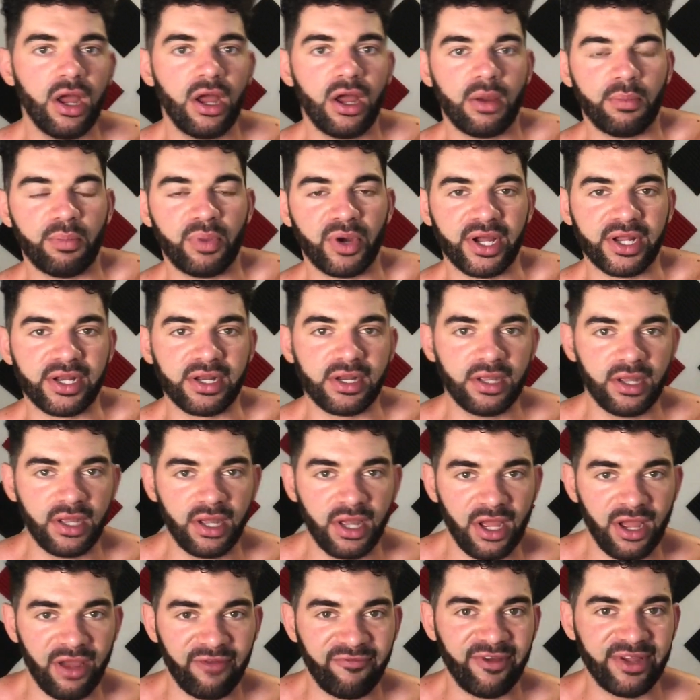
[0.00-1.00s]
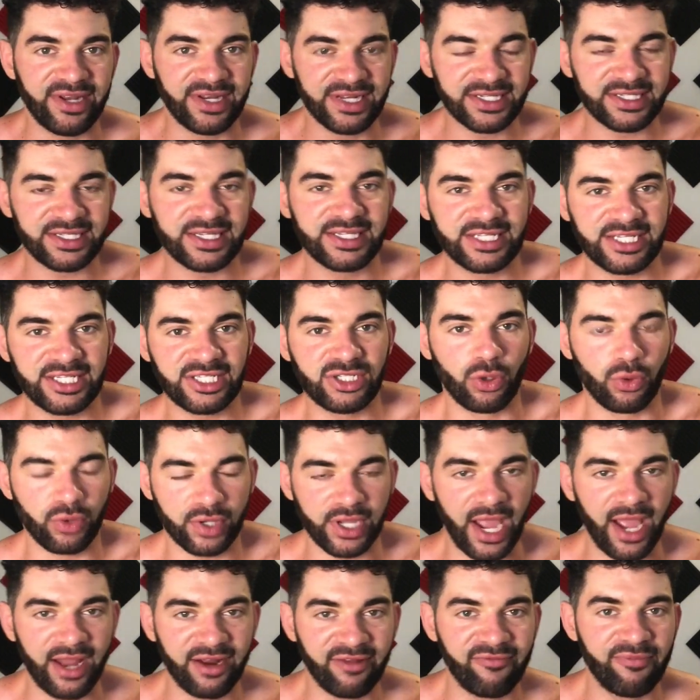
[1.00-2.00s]
But fitness has still
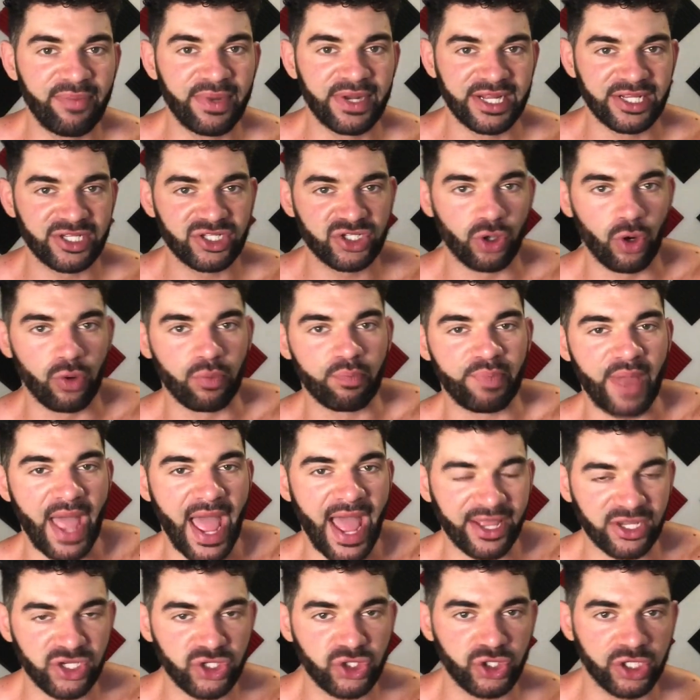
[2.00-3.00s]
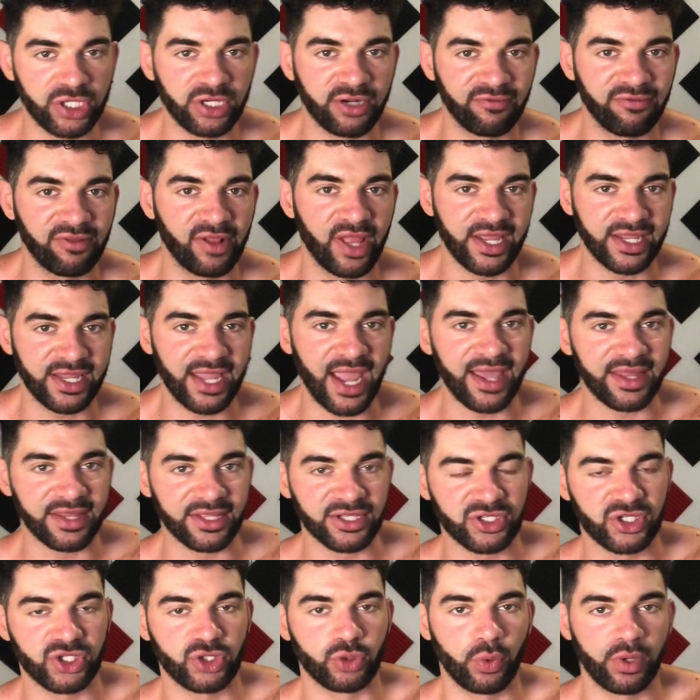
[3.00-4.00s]
kind of been its own bastion of like, hey,
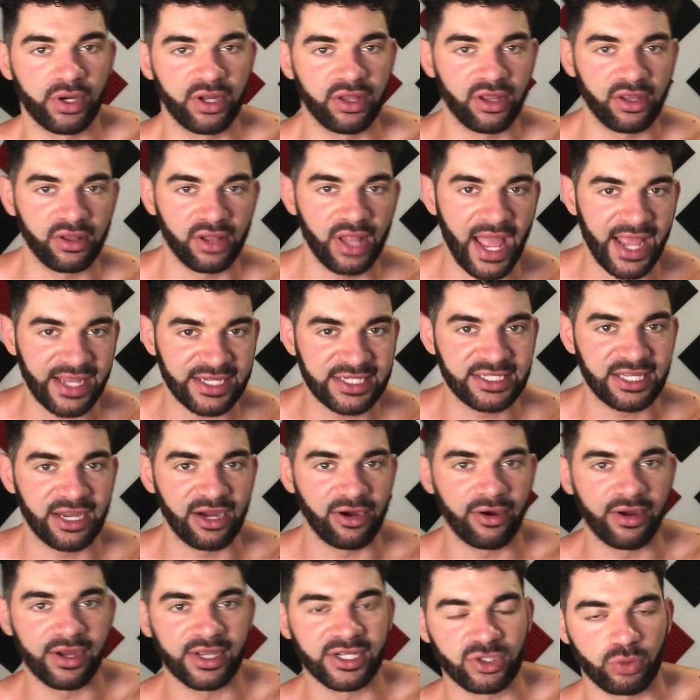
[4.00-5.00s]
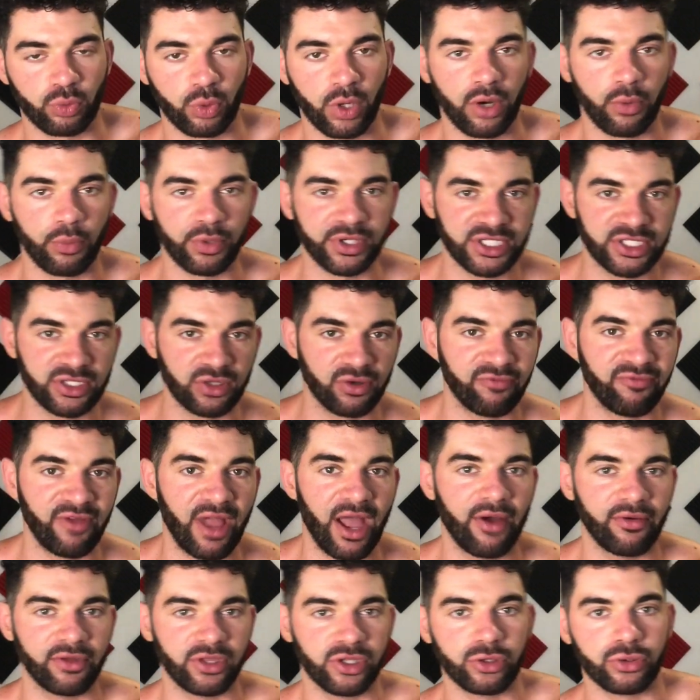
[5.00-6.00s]
this is one of the last areas where we still
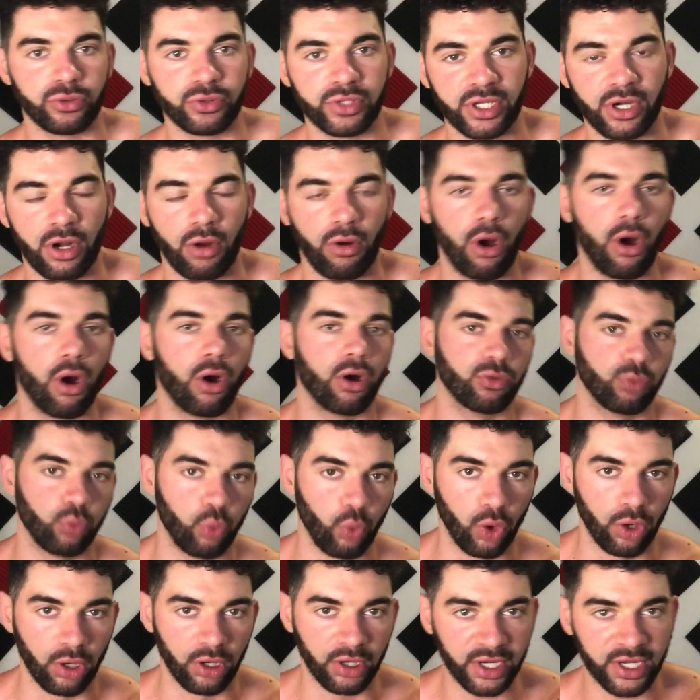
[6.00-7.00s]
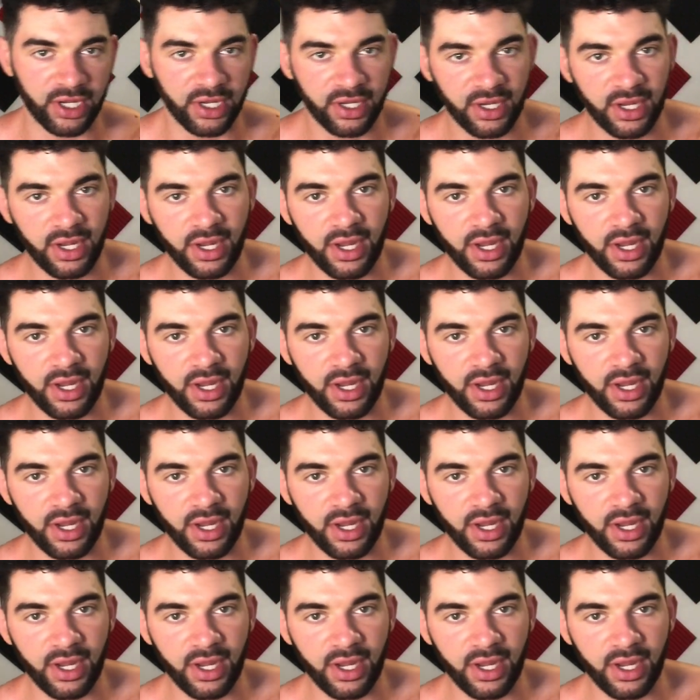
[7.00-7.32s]
value, you know, hard work